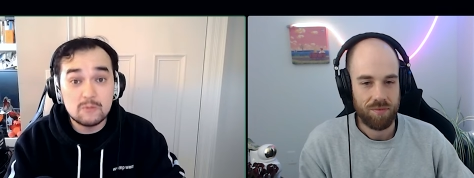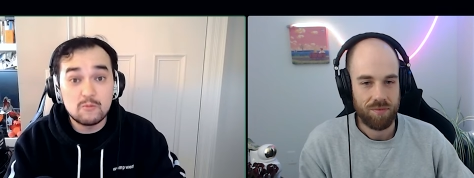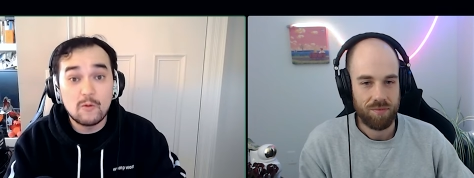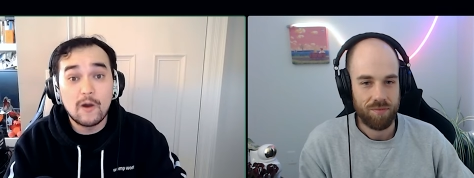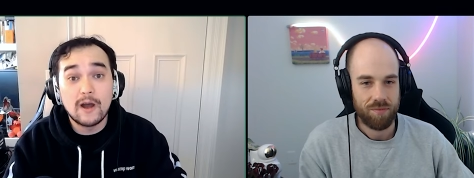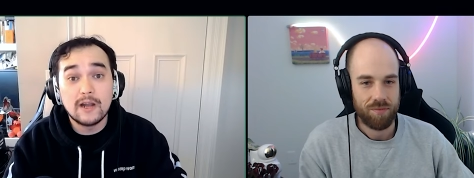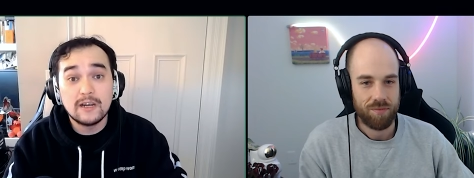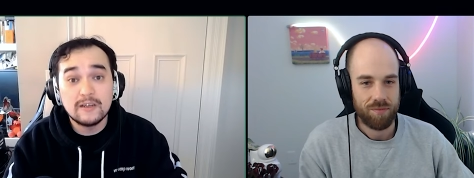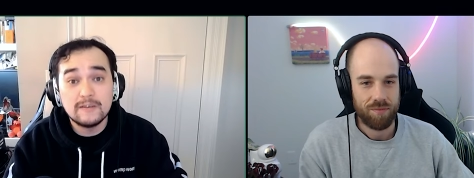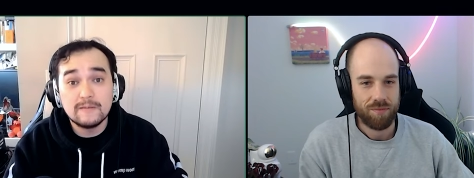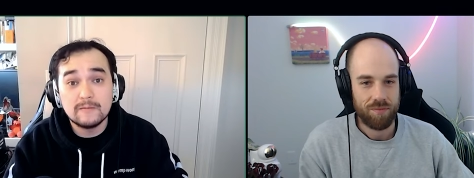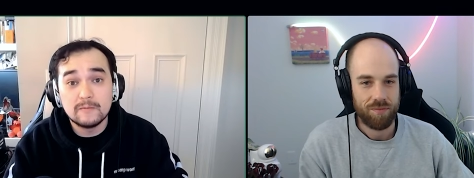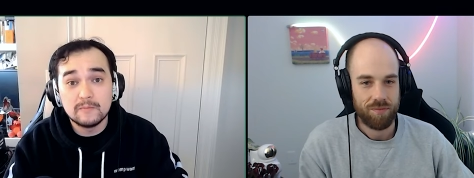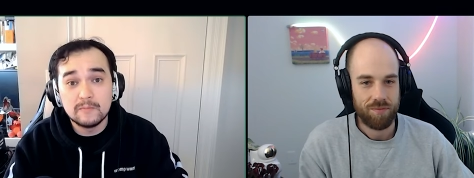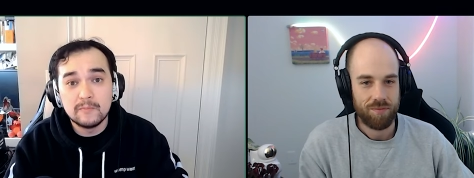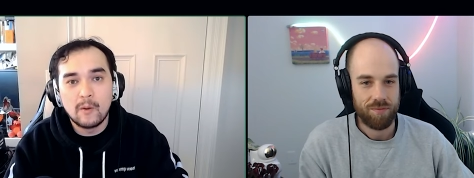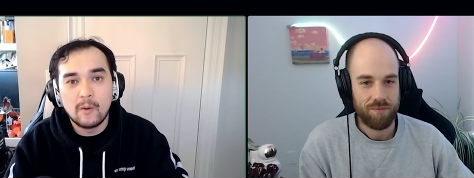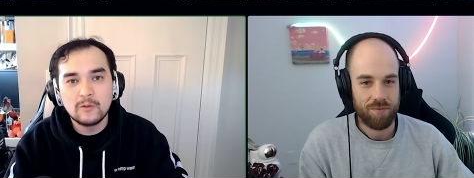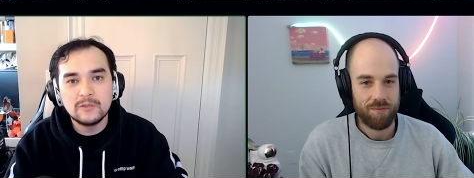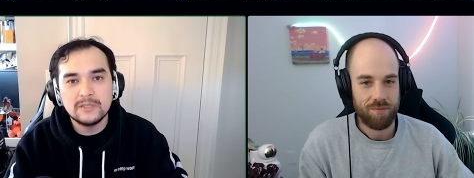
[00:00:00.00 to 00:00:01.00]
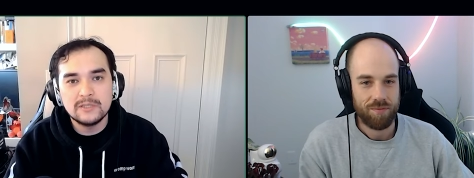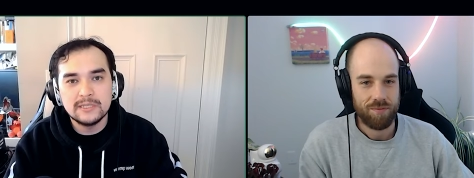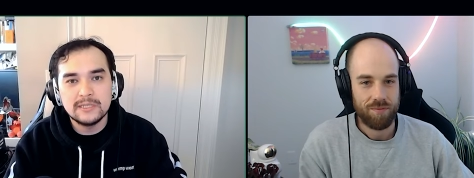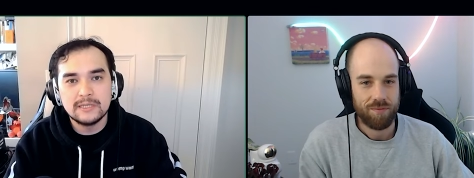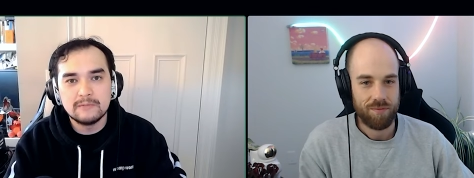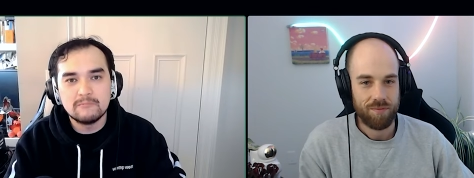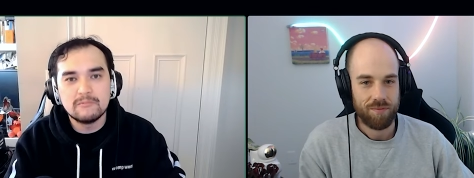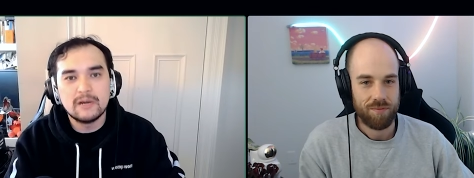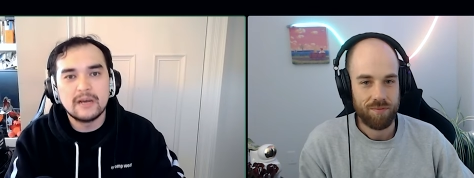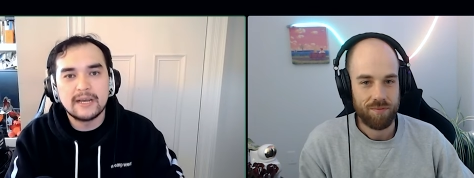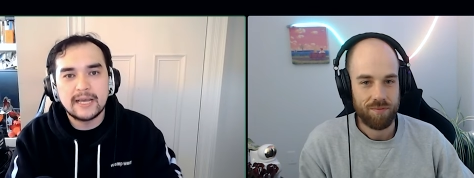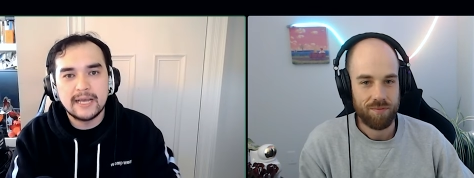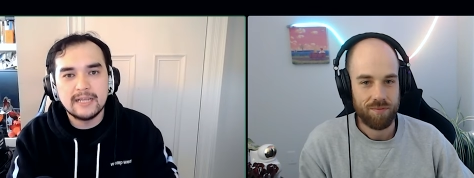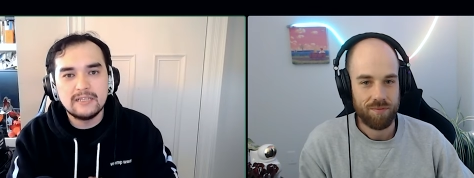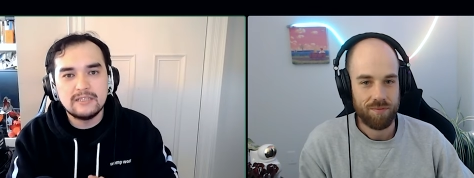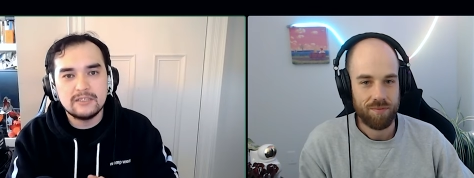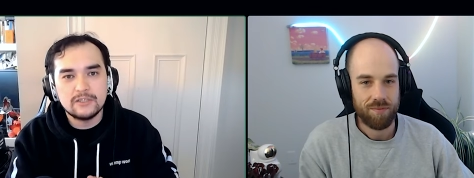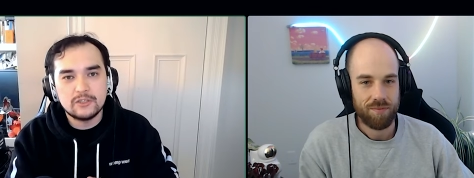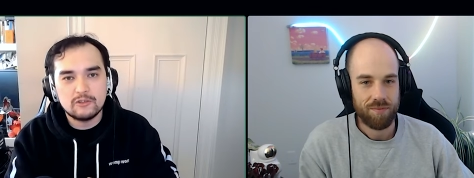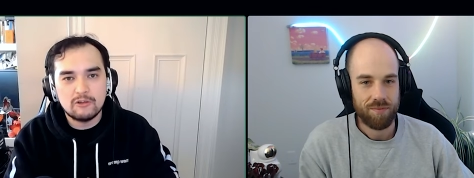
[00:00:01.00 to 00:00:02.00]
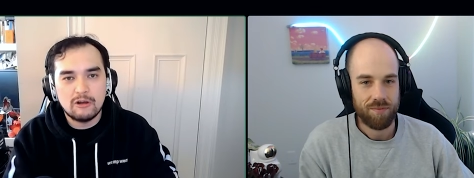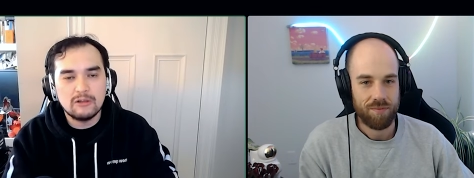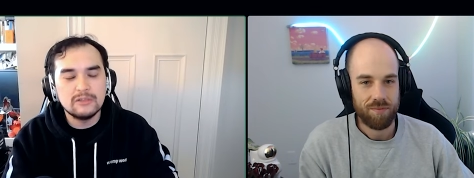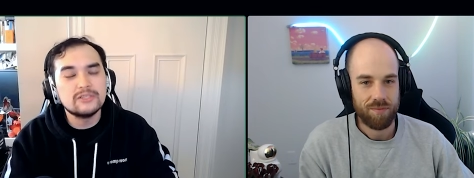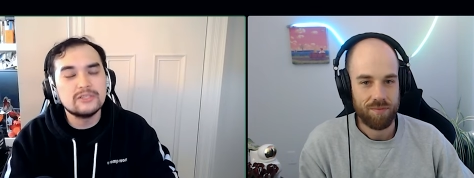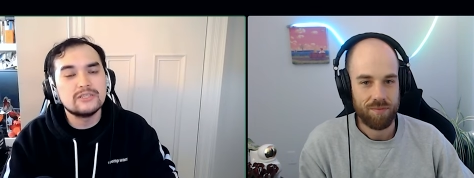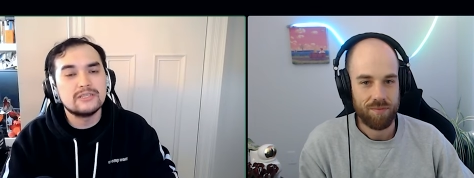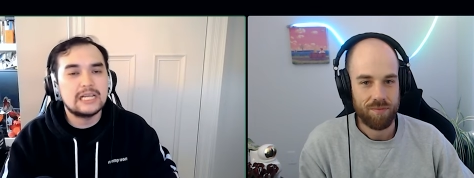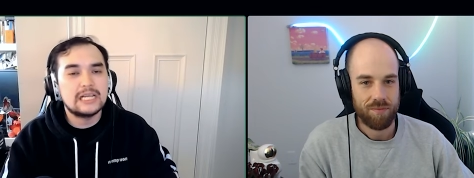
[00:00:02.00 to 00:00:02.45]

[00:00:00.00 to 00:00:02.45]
Speaker 1: one mostly against Astralion.